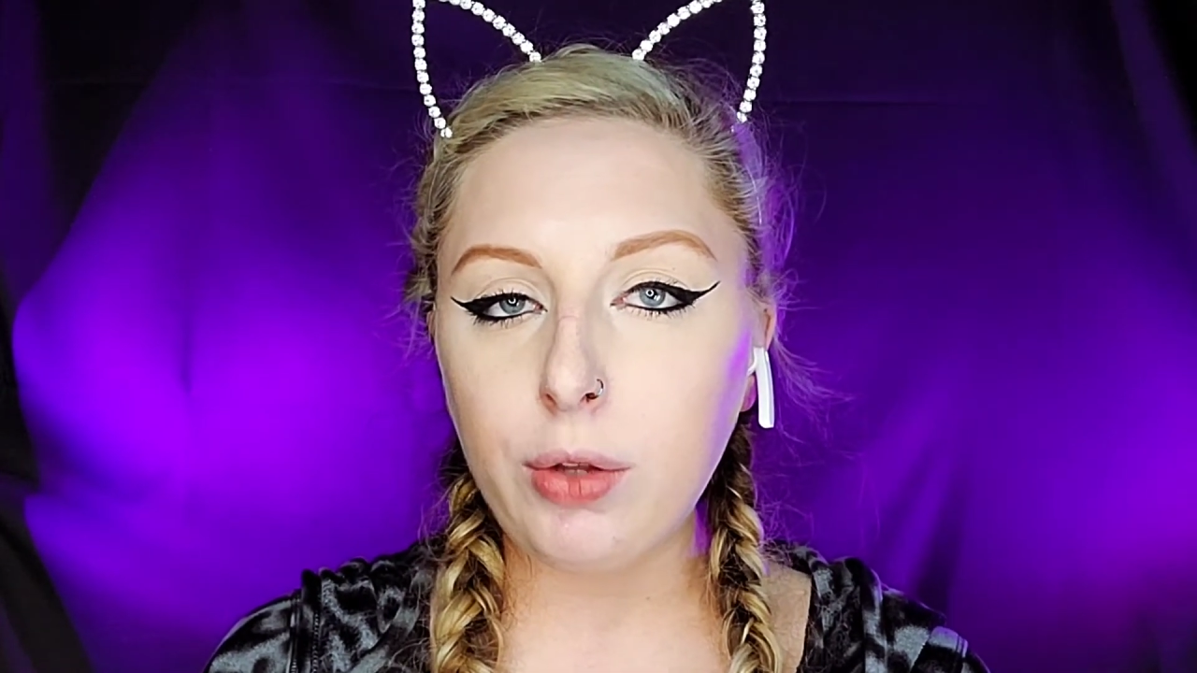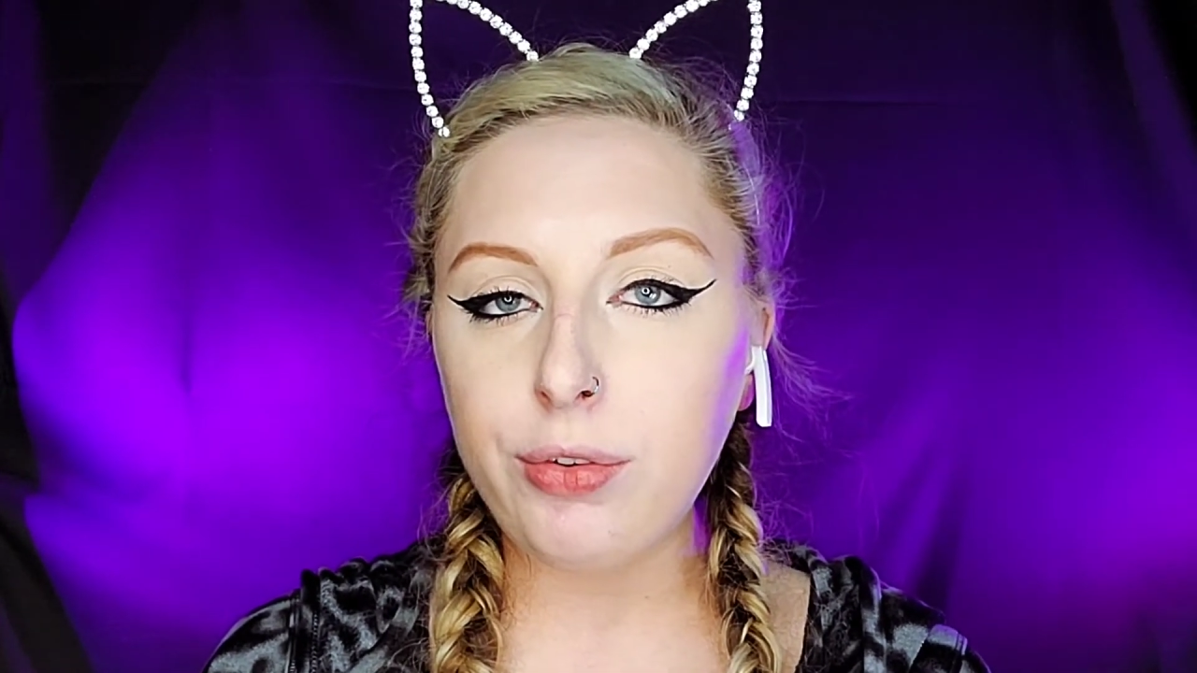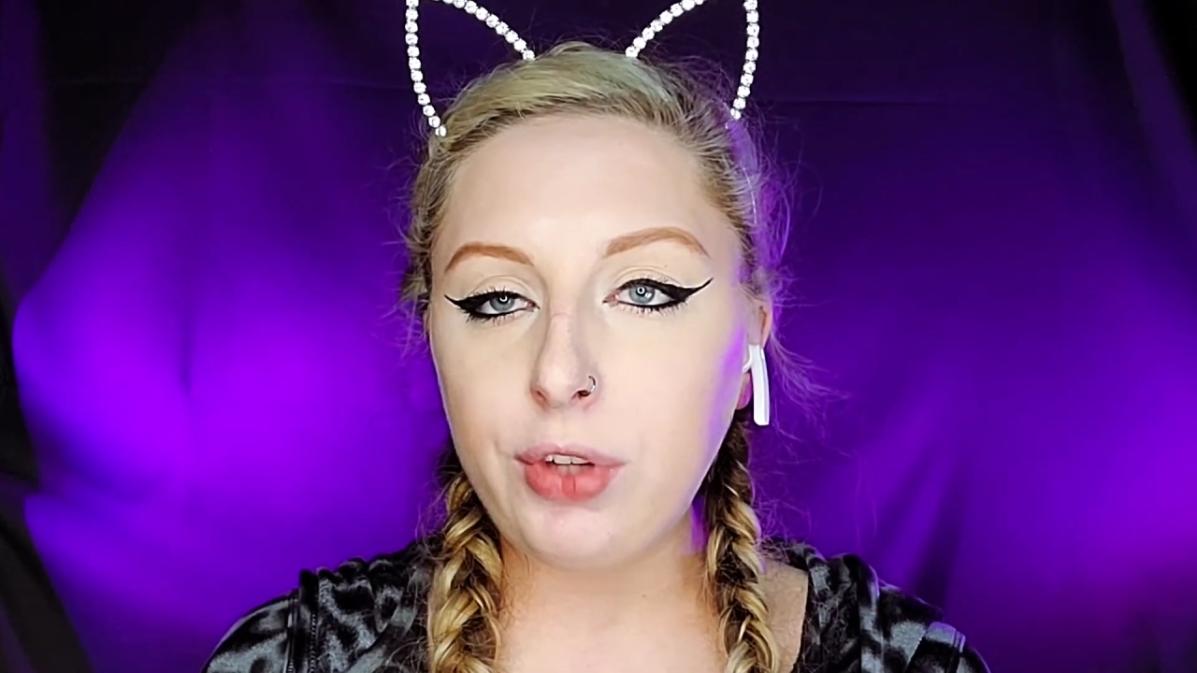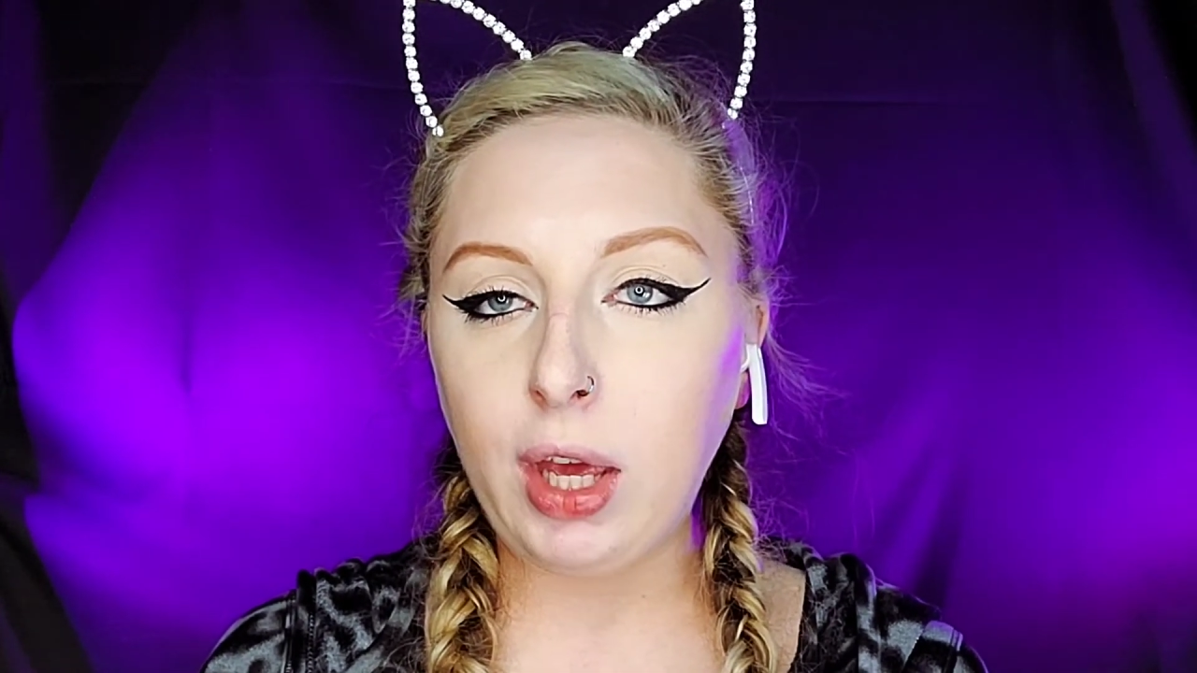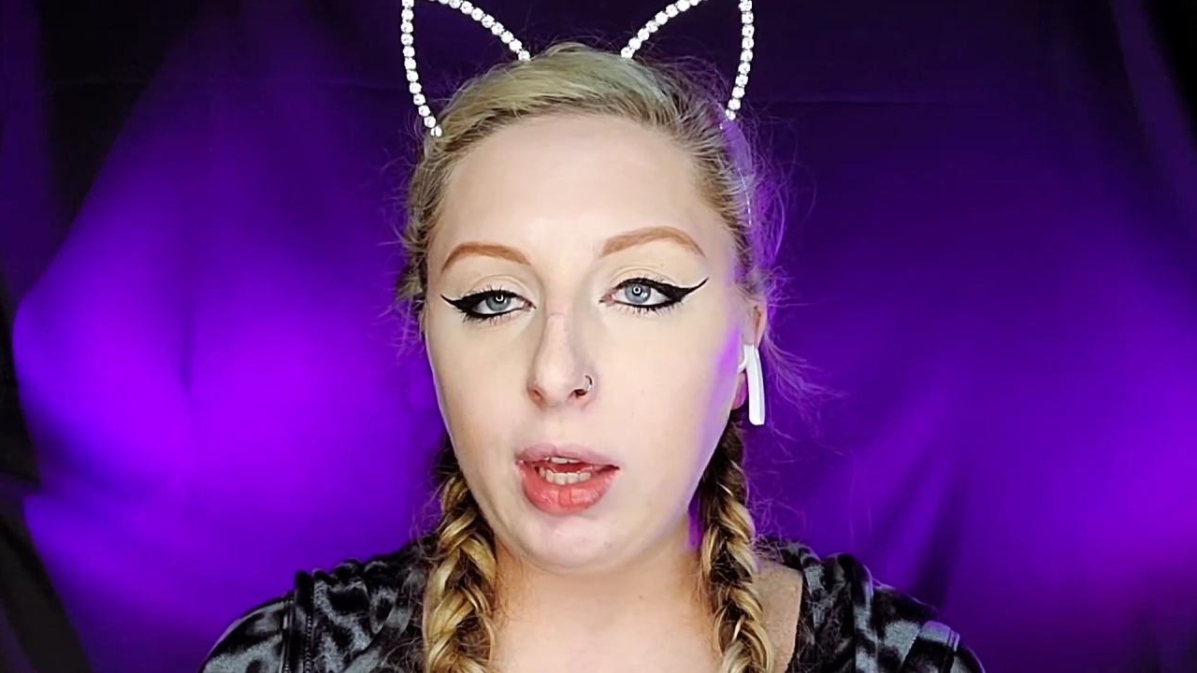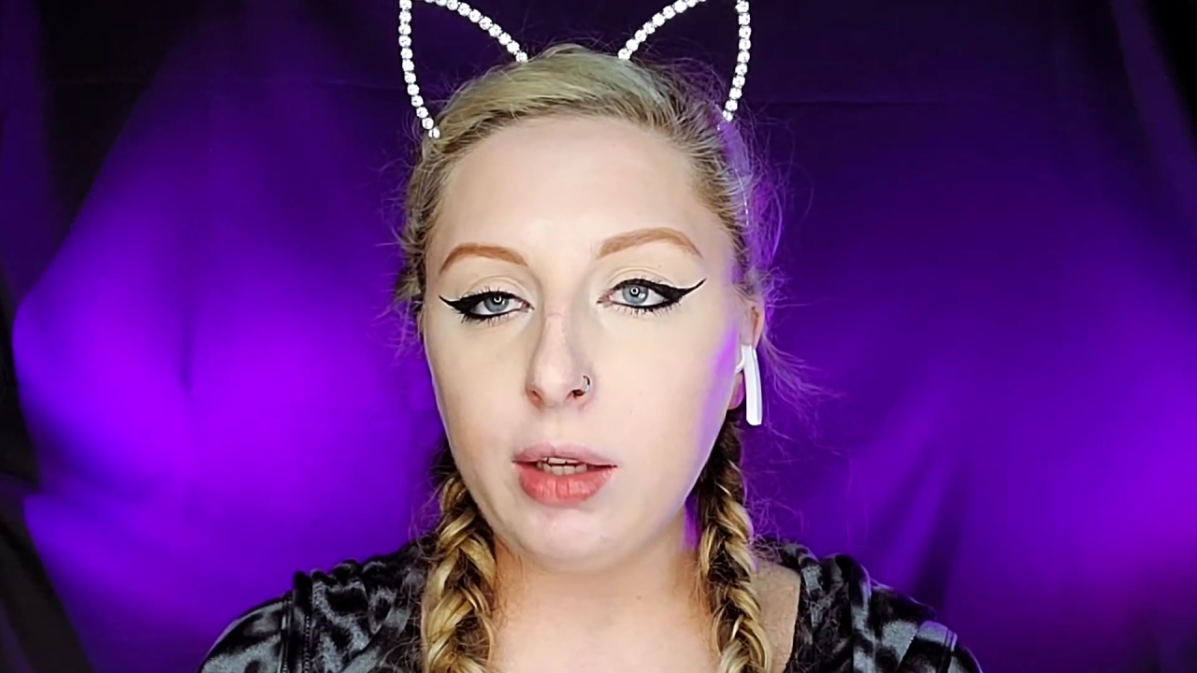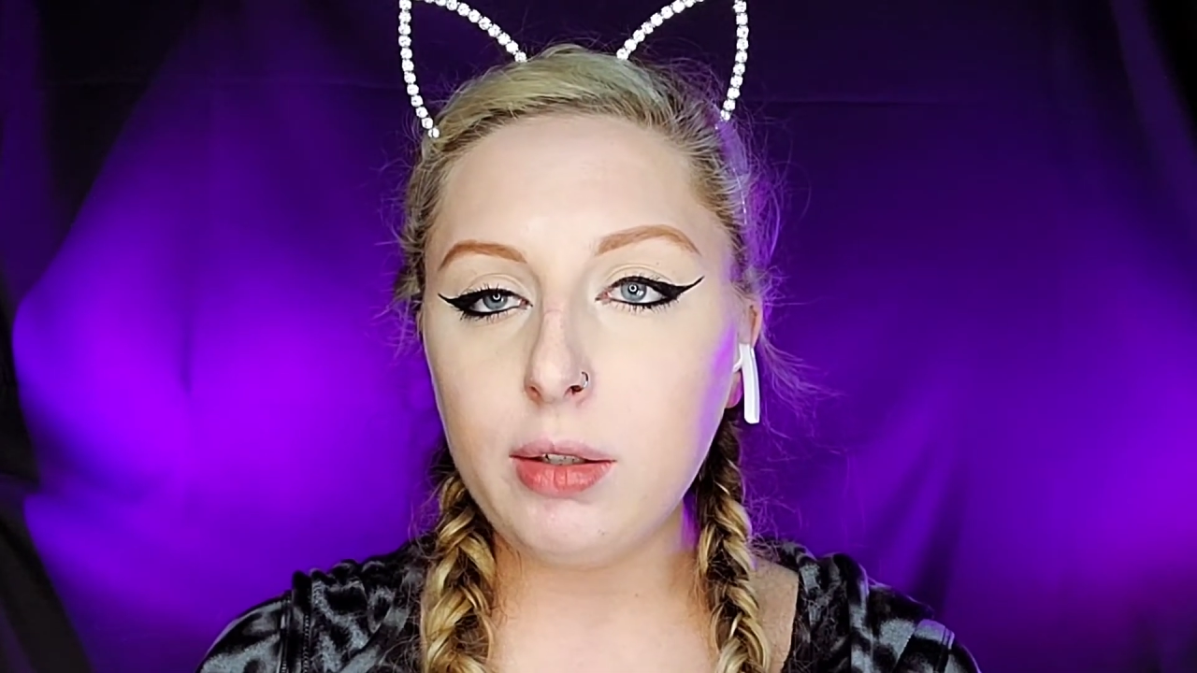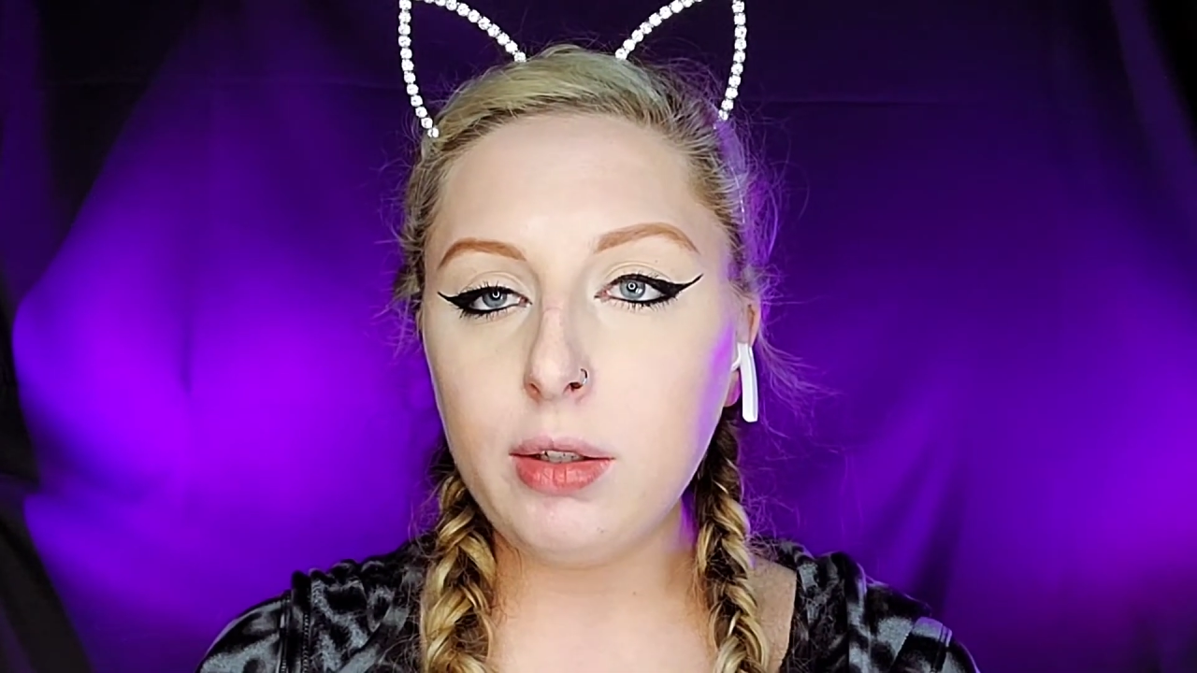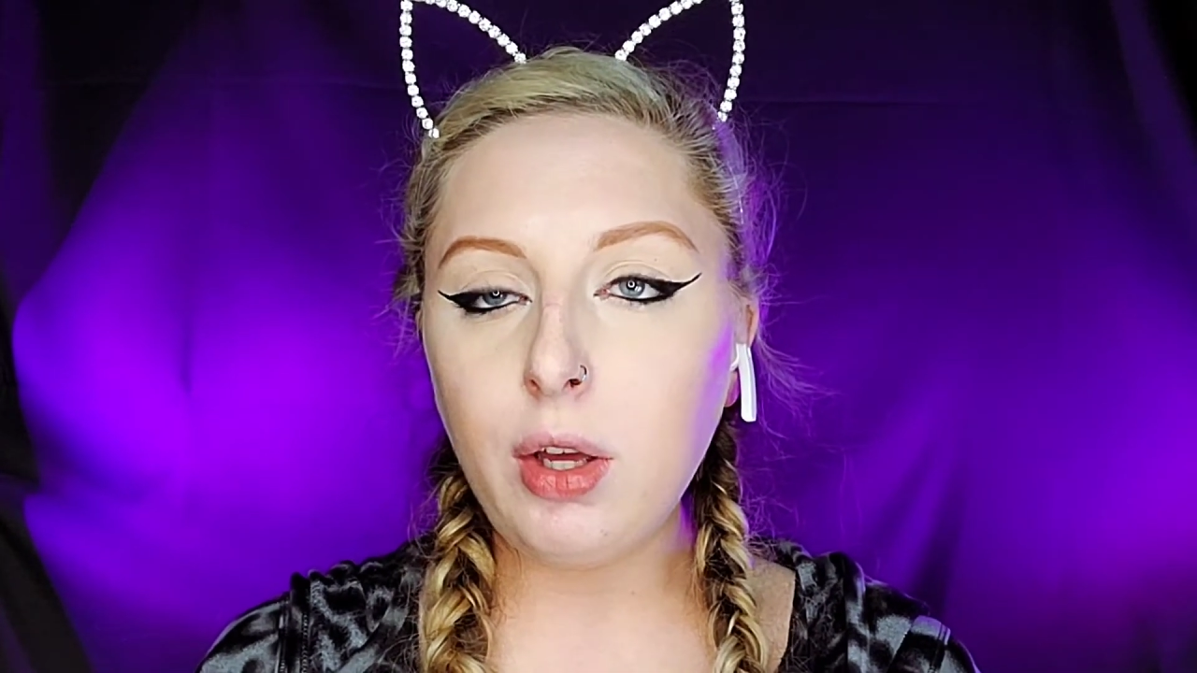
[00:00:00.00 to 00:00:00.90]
say,